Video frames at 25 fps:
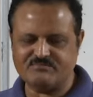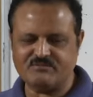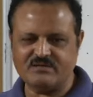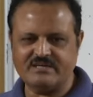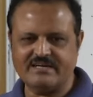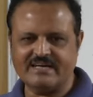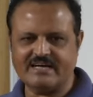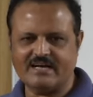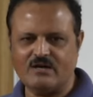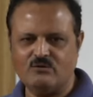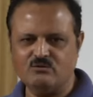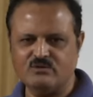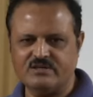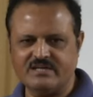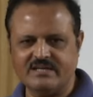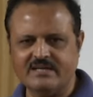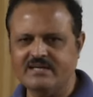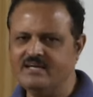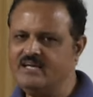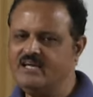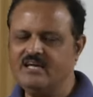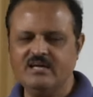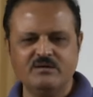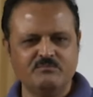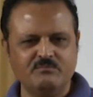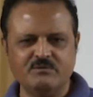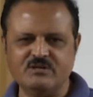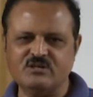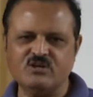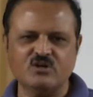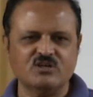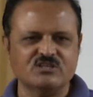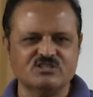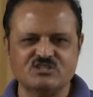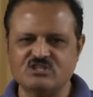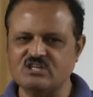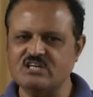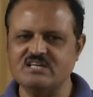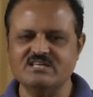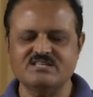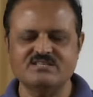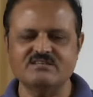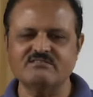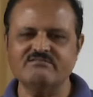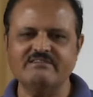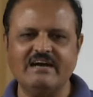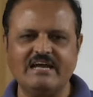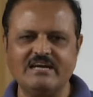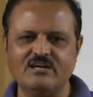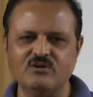in accounting. We do not change the
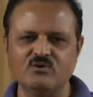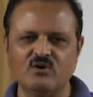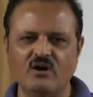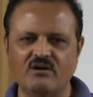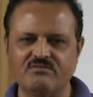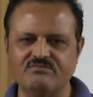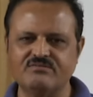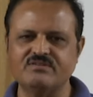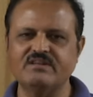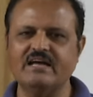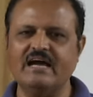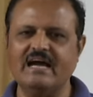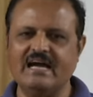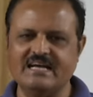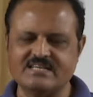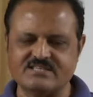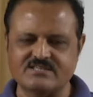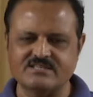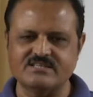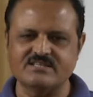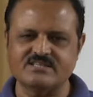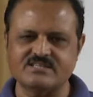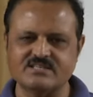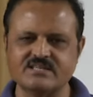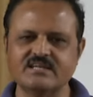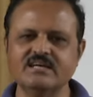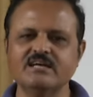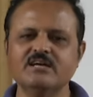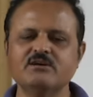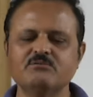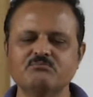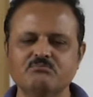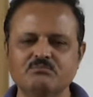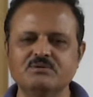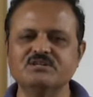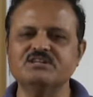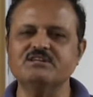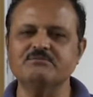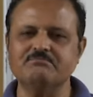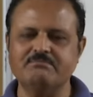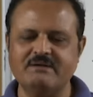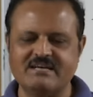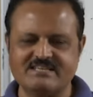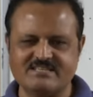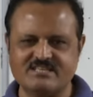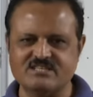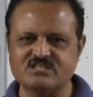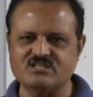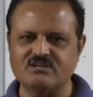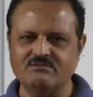value of the assets with the
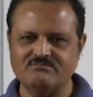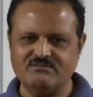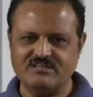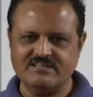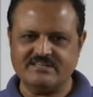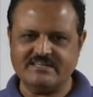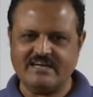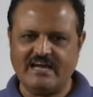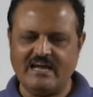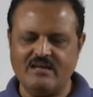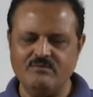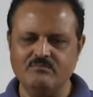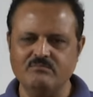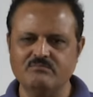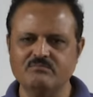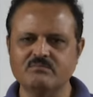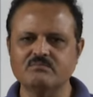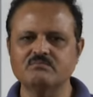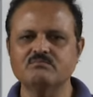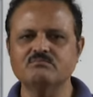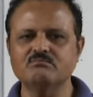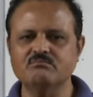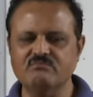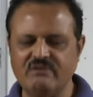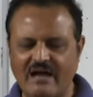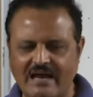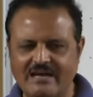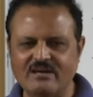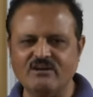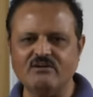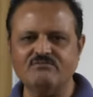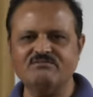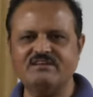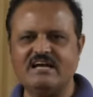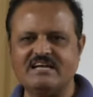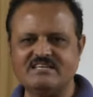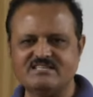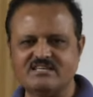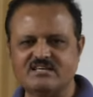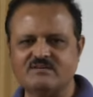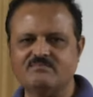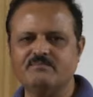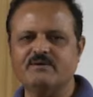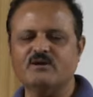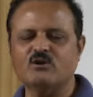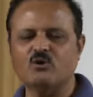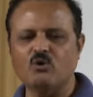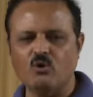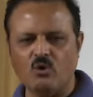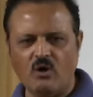passage of the time. Value of the asset may
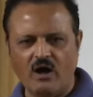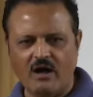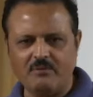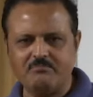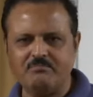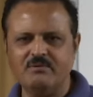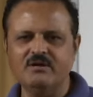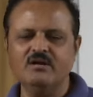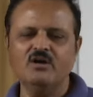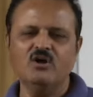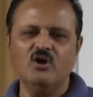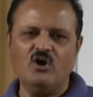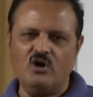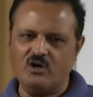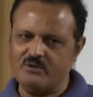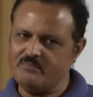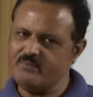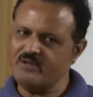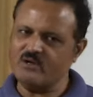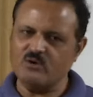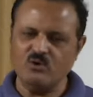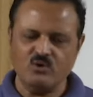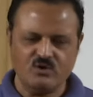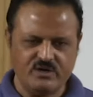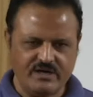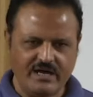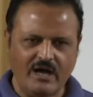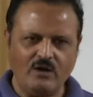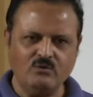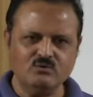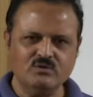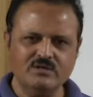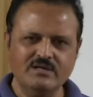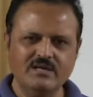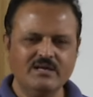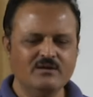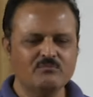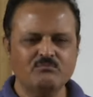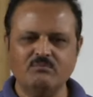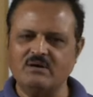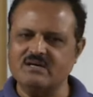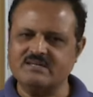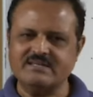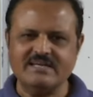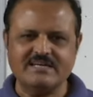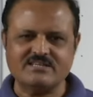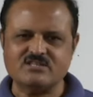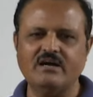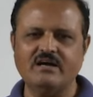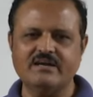go up or may go down, but
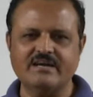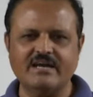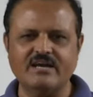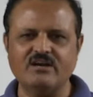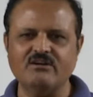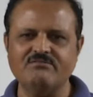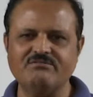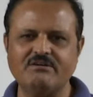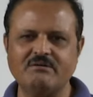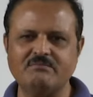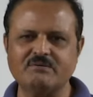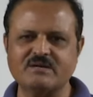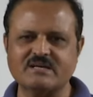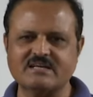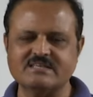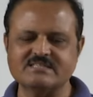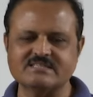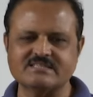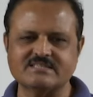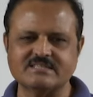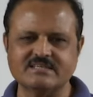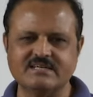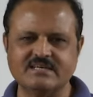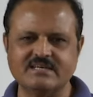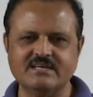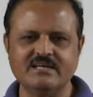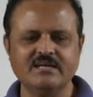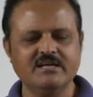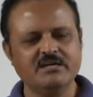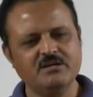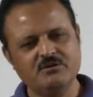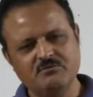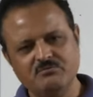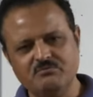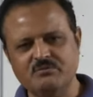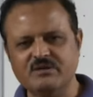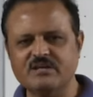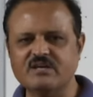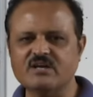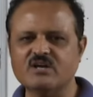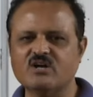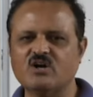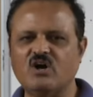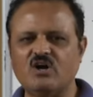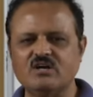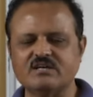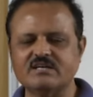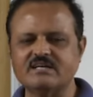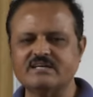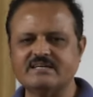that is none of our concern. We
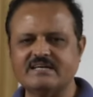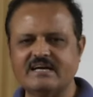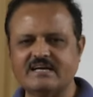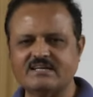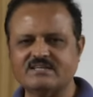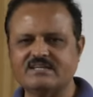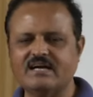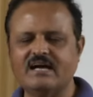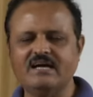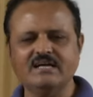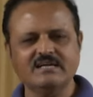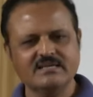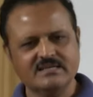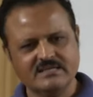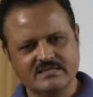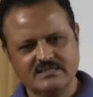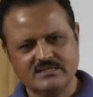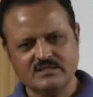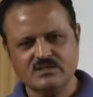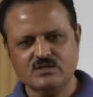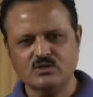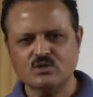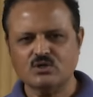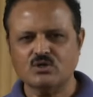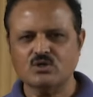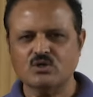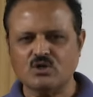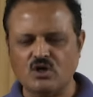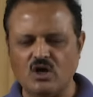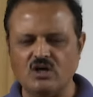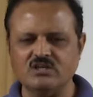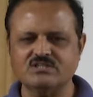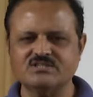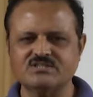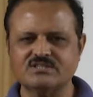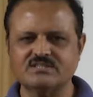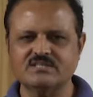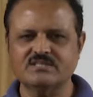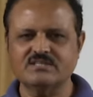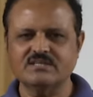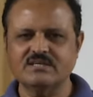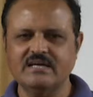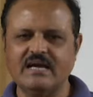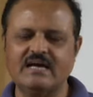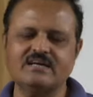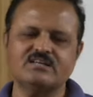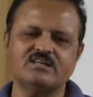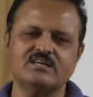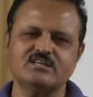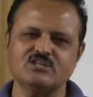record it at the cost,
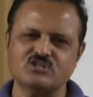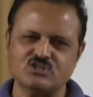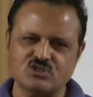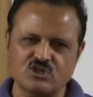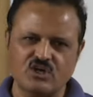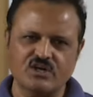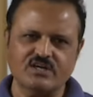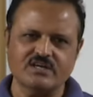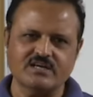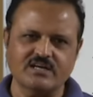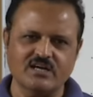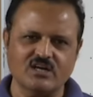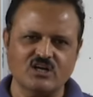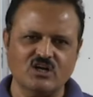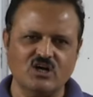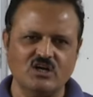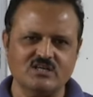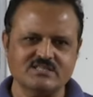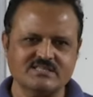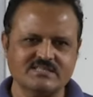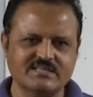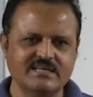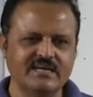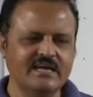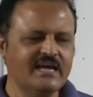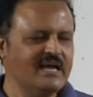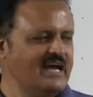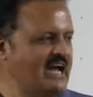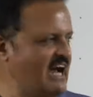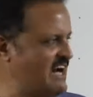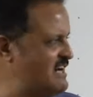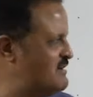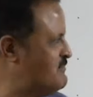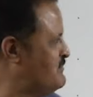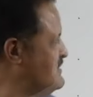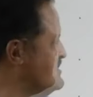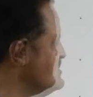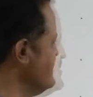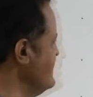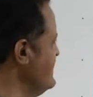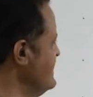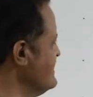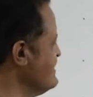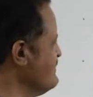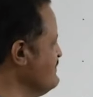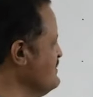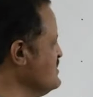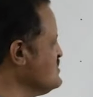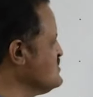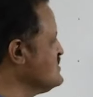at the historical cost at which it
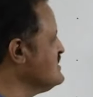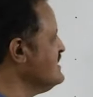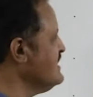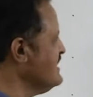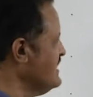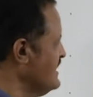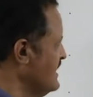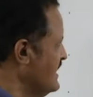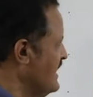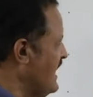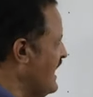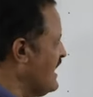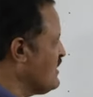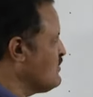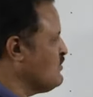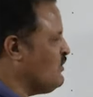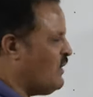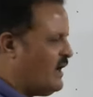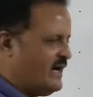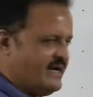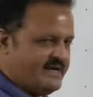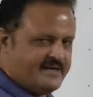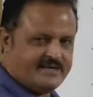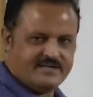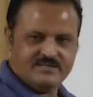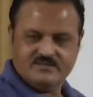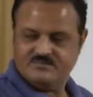was acquired.